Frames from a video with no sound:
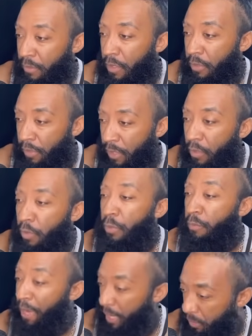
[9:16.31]
okay,
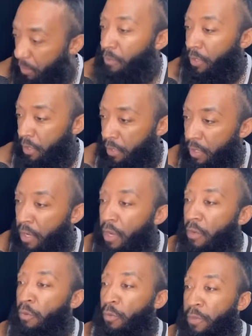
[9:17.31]
back on brand,
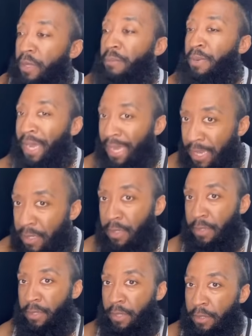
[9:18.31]
when we pass the
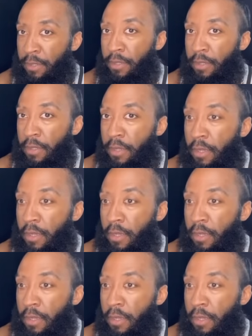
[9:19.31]
test,